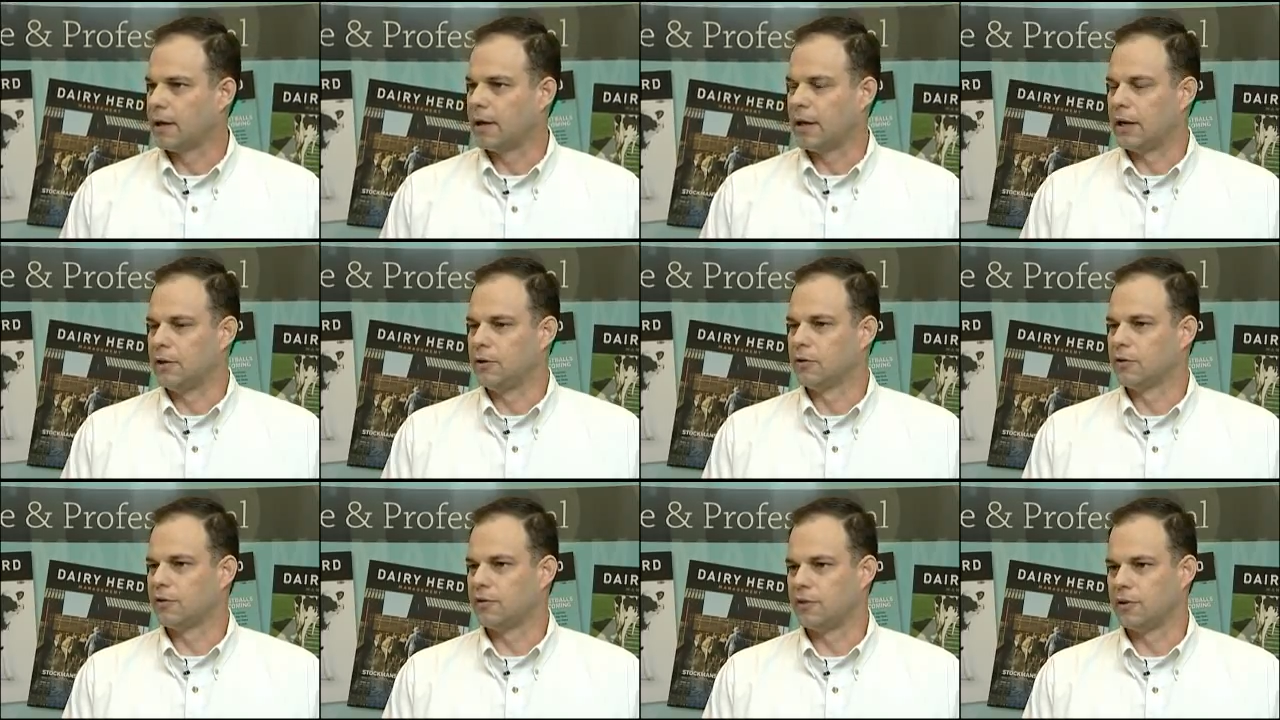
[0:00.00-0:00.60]
and
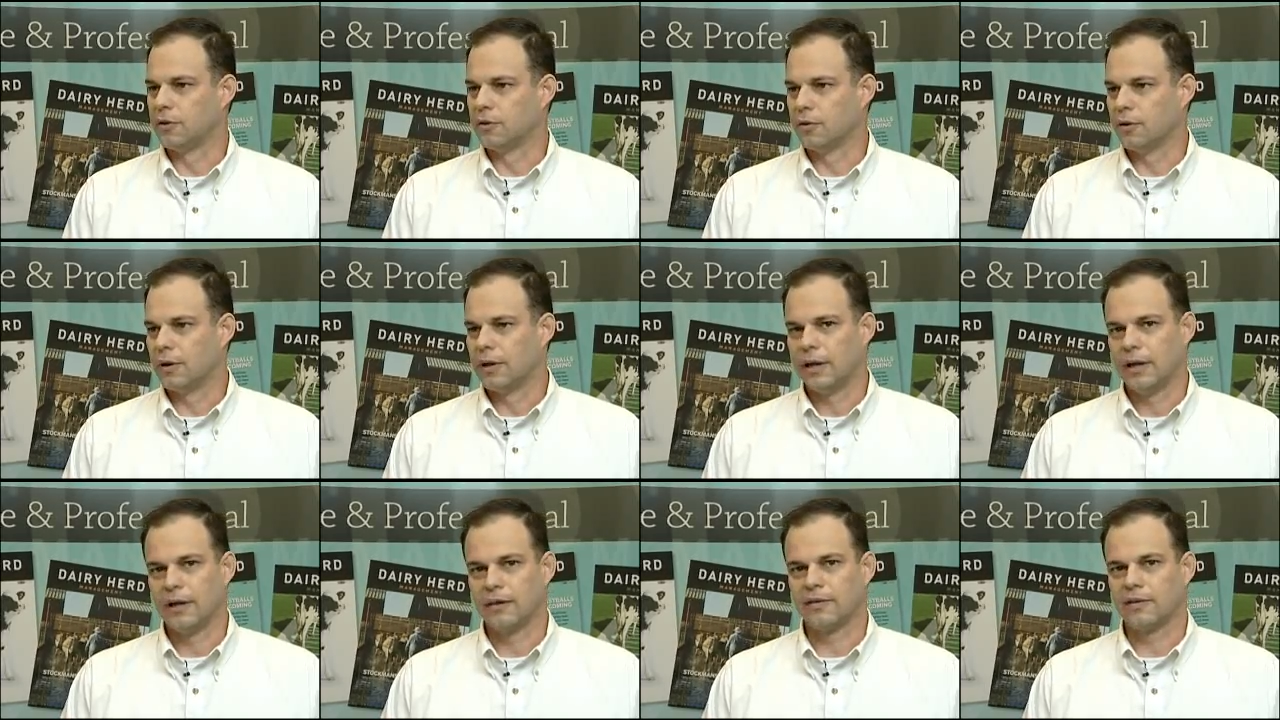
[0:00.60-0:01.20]
you seal
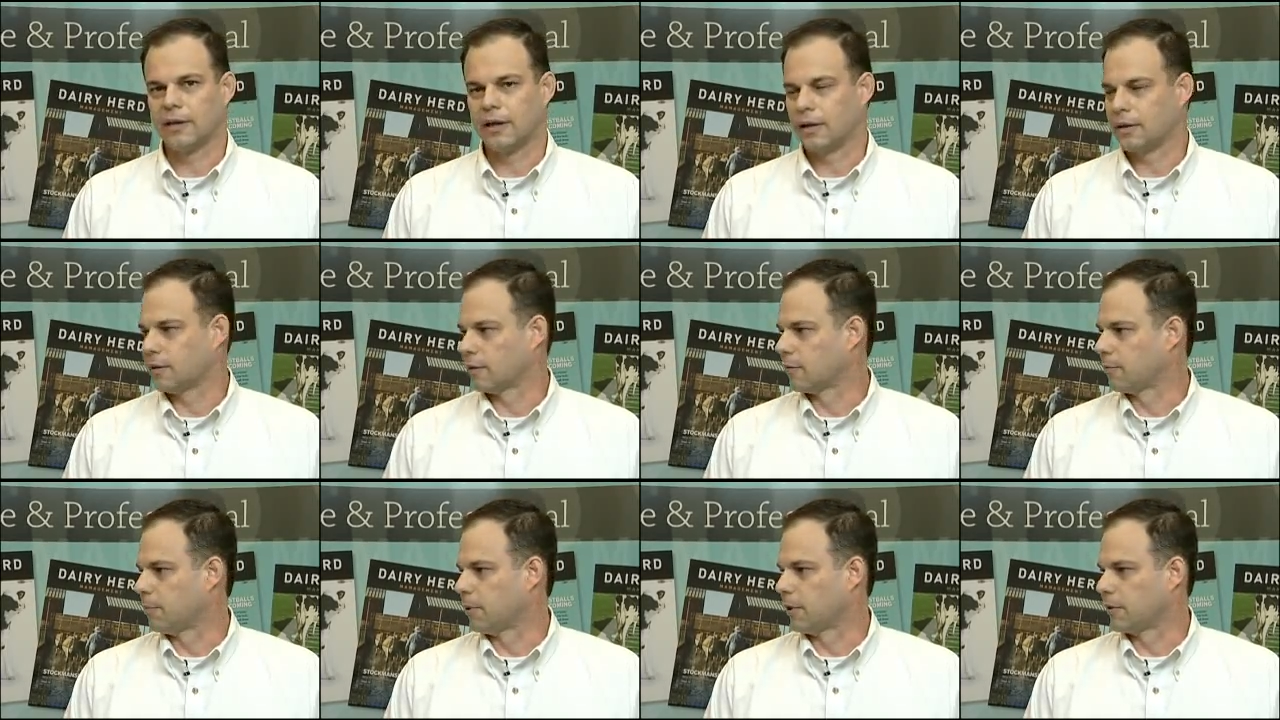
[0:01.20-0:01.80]
as tight
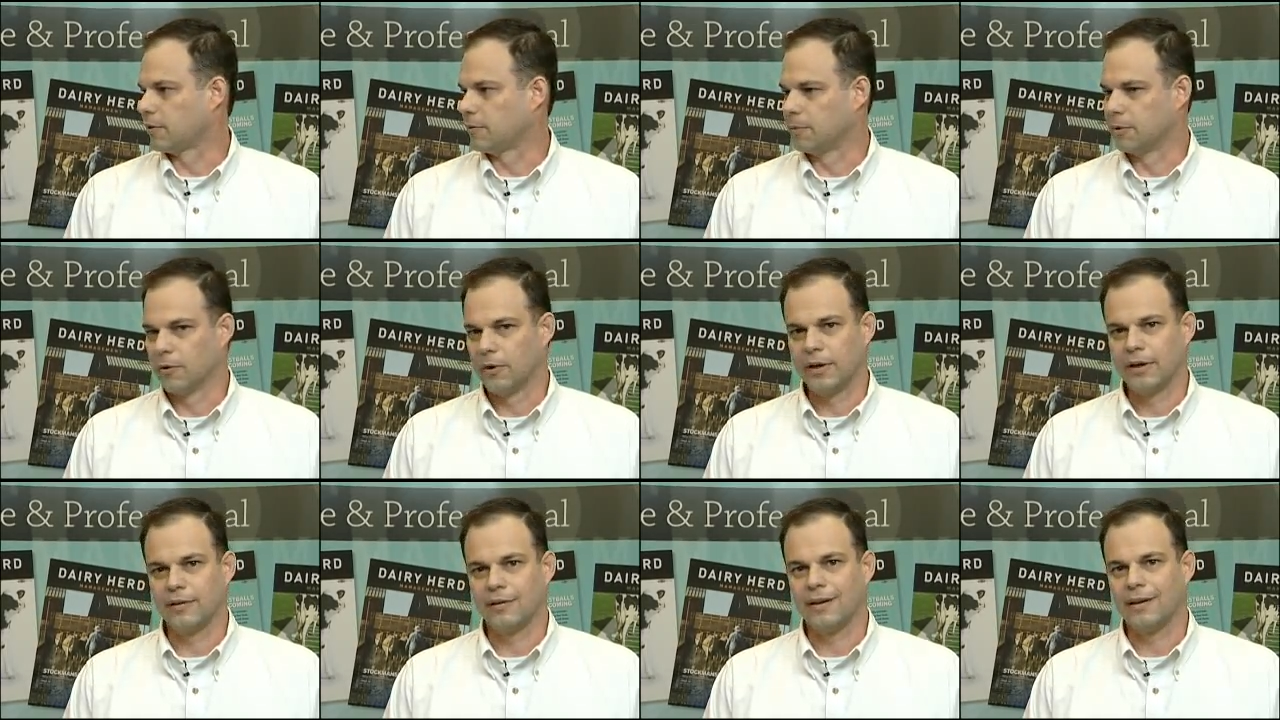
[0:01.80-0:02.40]
as possible
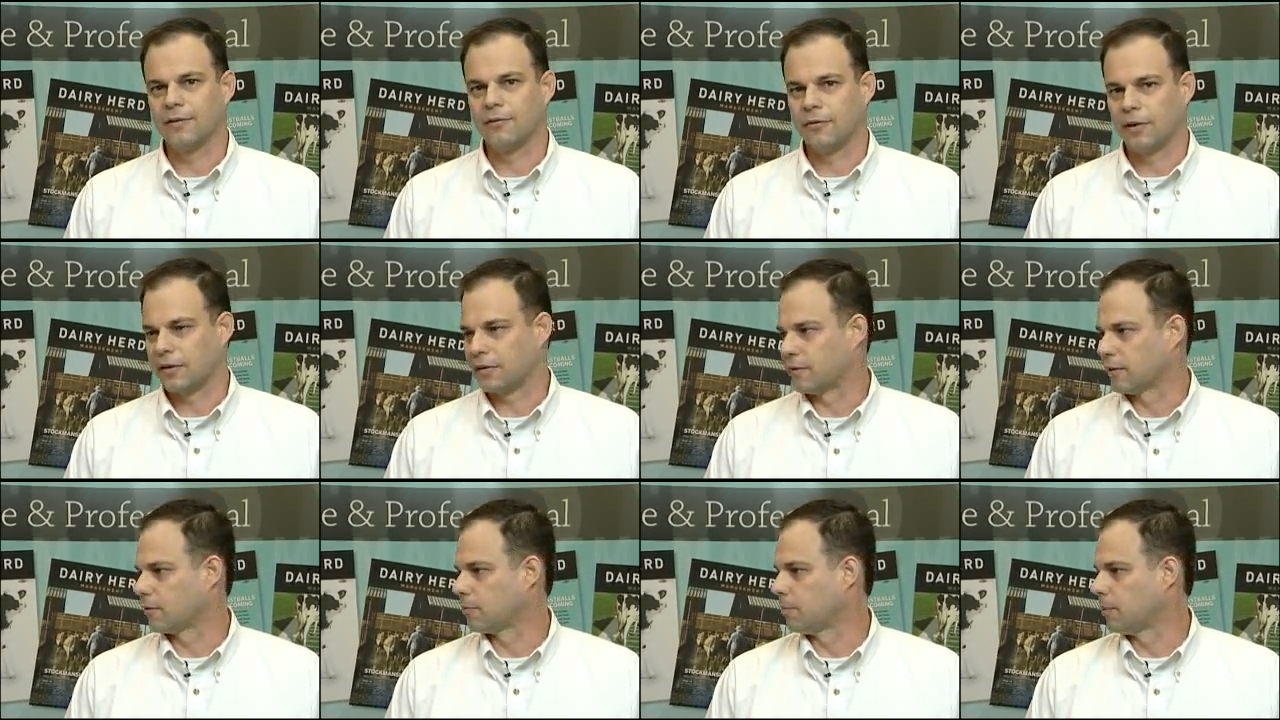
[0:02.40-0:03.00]
and as
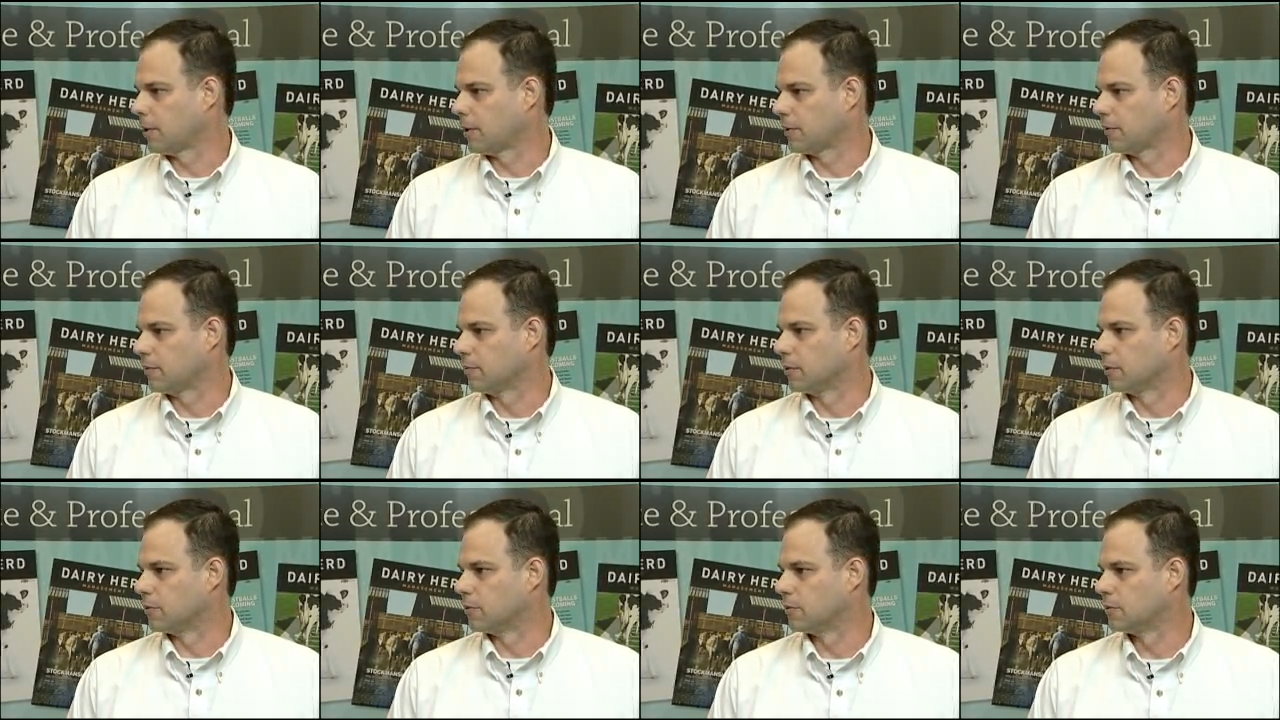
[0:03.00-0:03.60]
fast as
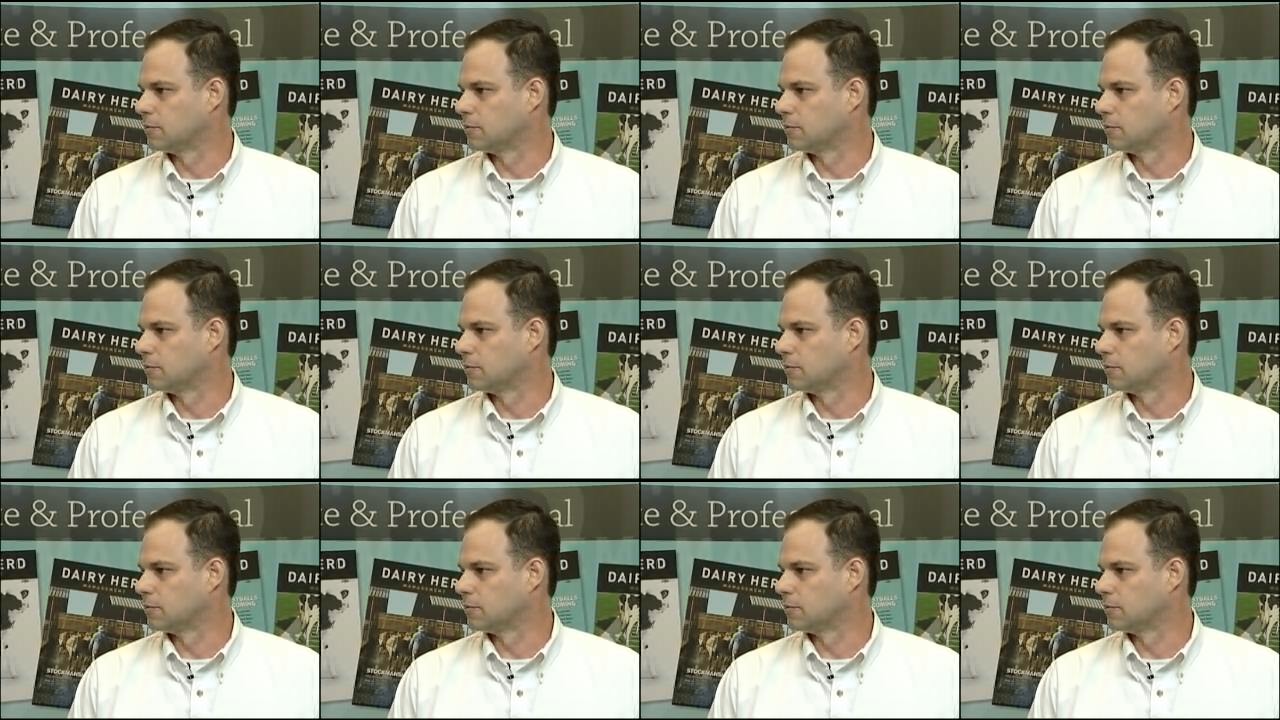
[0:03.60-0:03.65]
possible.